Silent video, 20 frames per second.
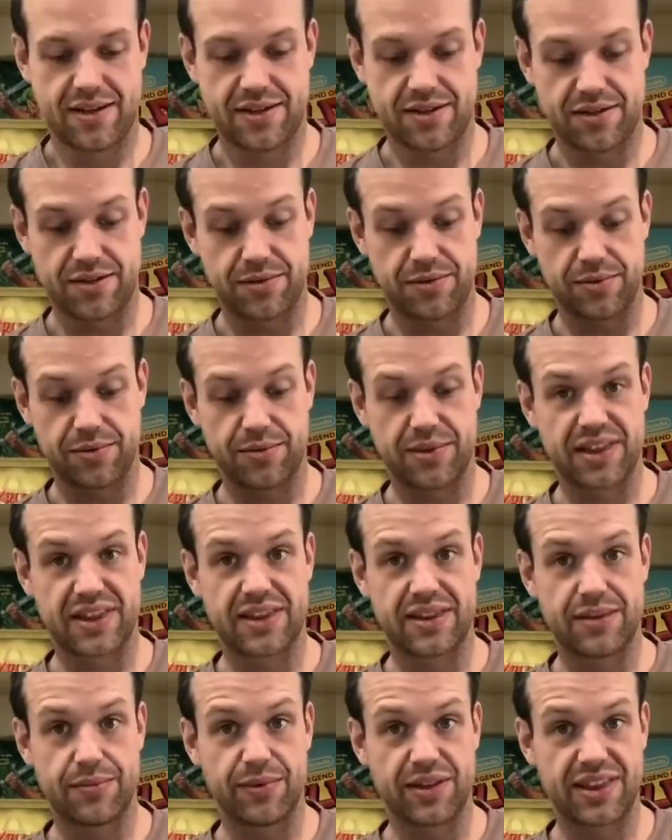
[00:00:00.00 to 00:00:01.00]
So
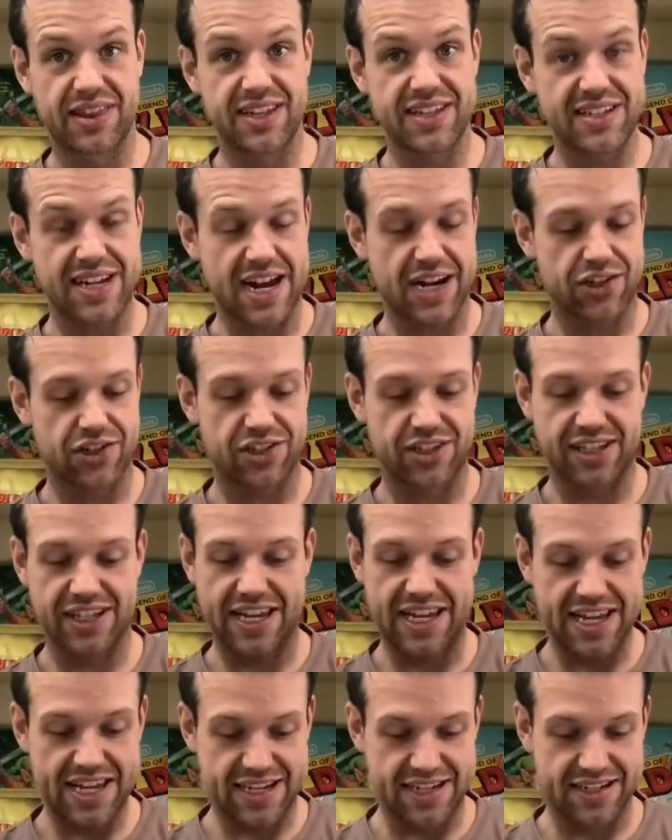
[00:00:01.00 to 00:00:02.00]
what this actually
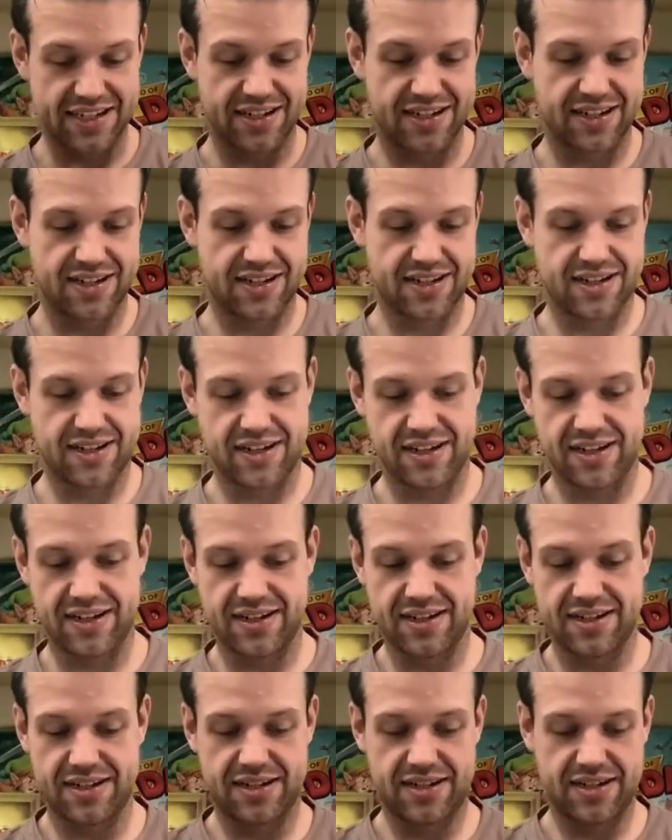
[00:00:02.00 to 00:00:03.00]
is
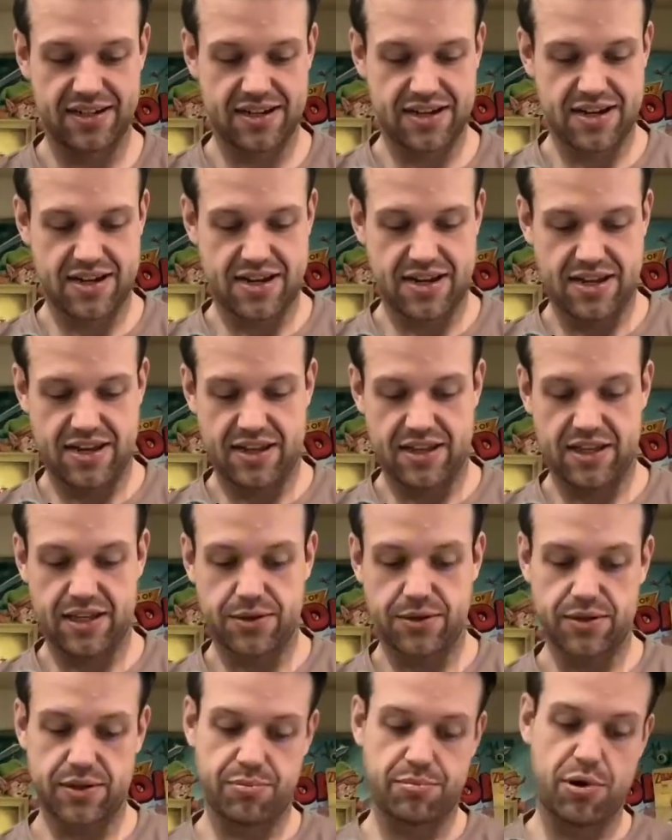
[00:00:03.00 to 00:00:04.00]
this
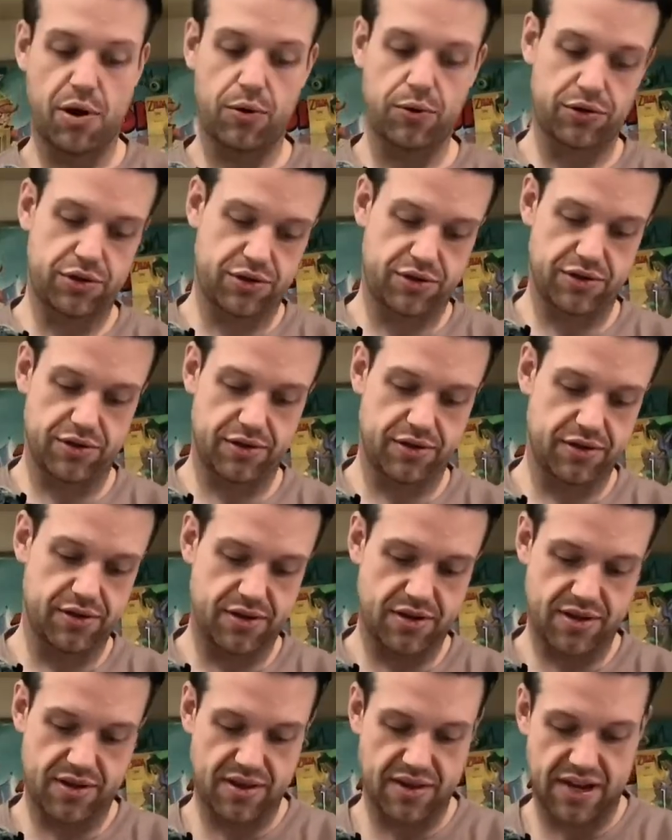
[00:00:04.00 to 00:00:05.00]
was a poster
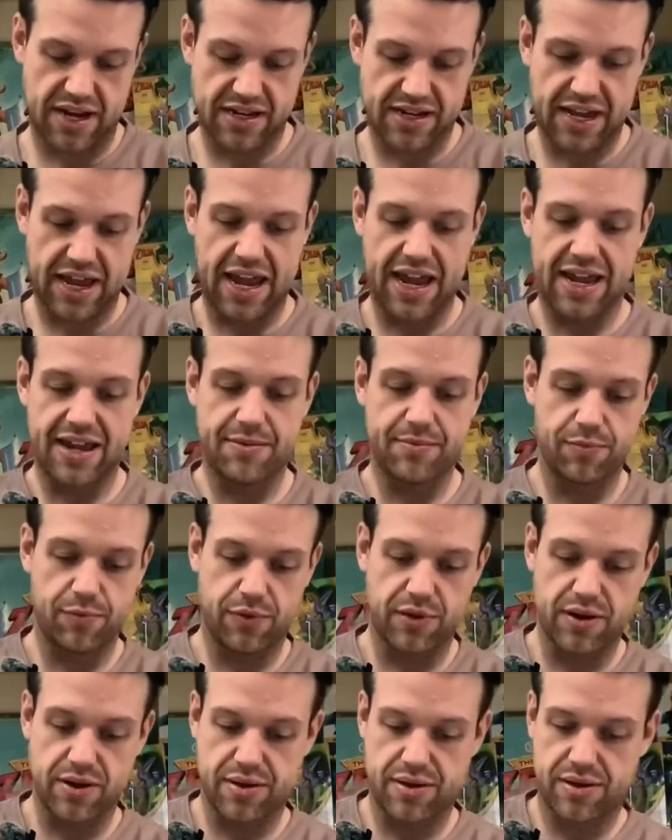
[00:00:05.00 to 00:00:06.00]
that came
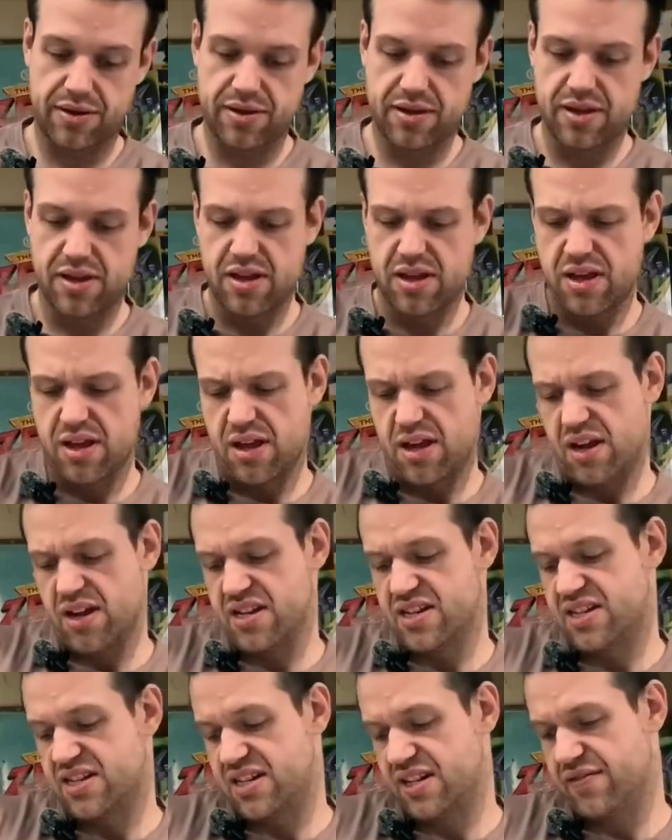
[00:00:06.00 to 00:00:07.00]
with a
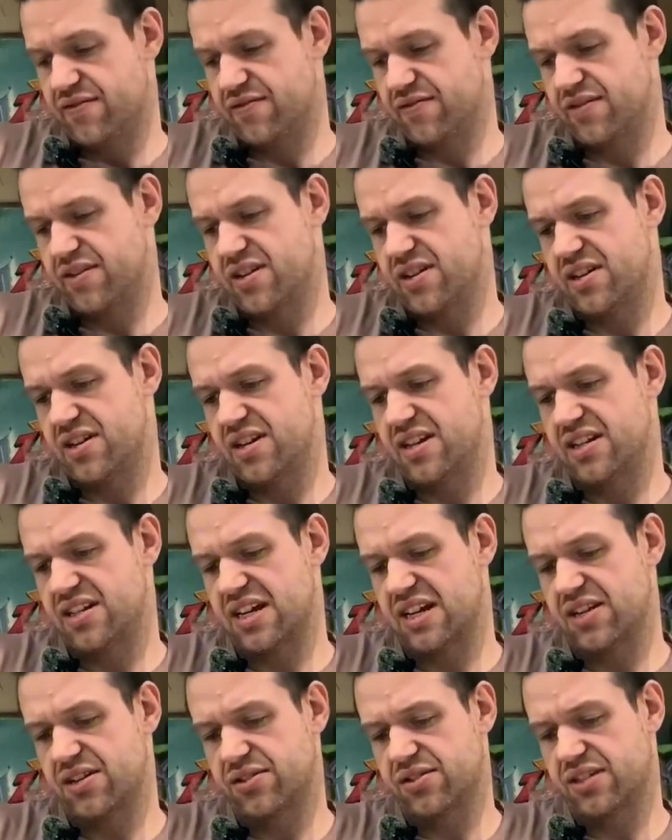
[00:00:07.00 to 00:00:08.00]
different
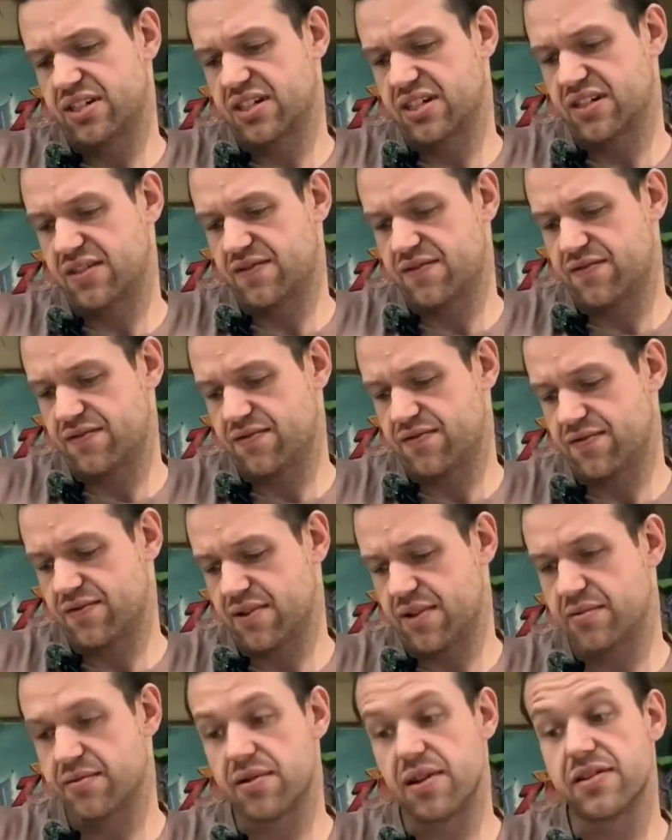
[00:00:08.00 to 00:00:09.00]

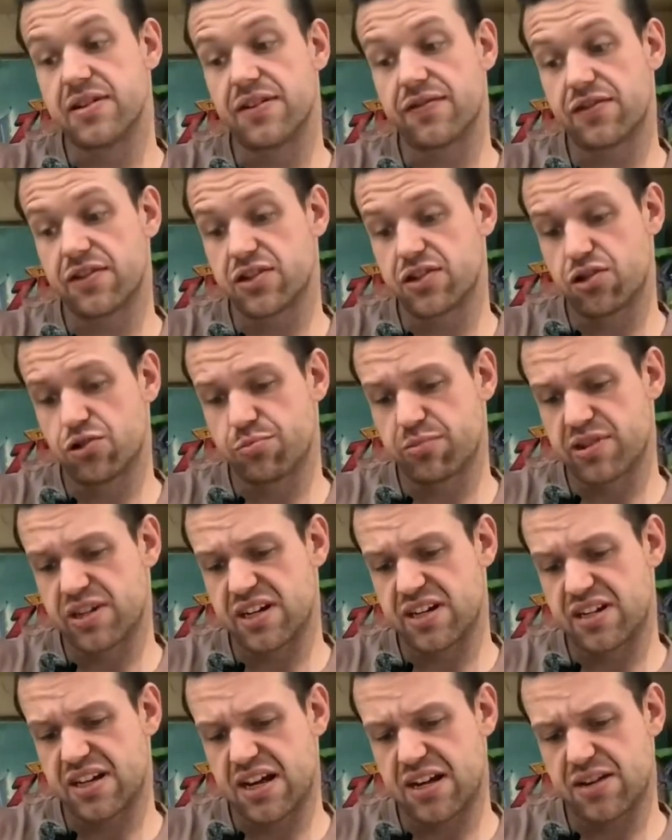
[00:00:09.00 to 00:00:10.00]
a different Super
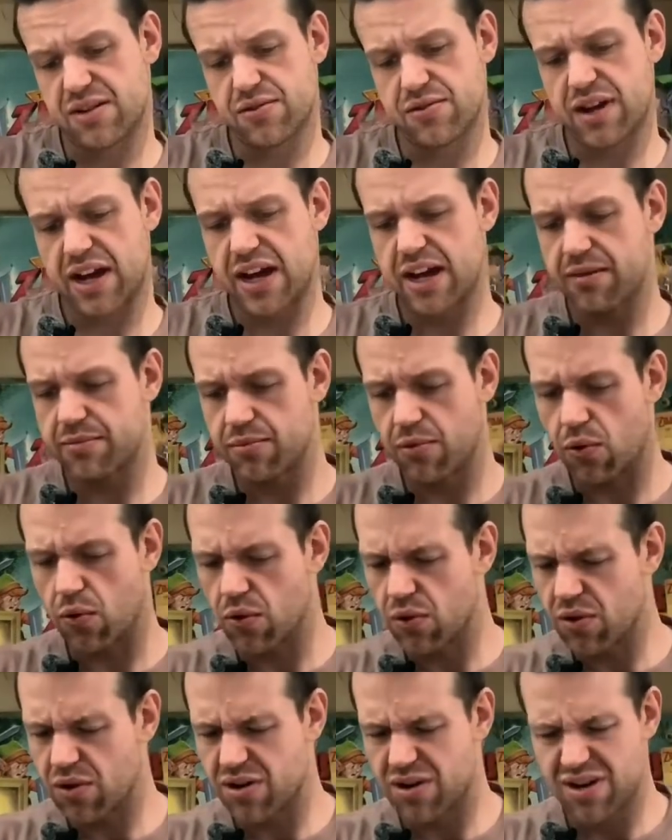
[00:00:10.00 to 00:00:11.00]
Nintendo game,
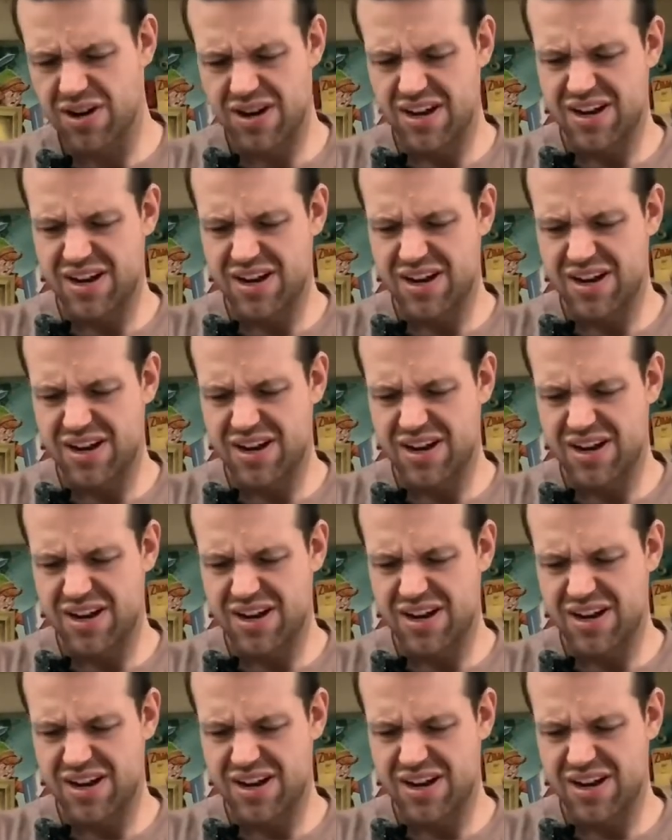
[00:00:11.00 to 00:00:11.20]
or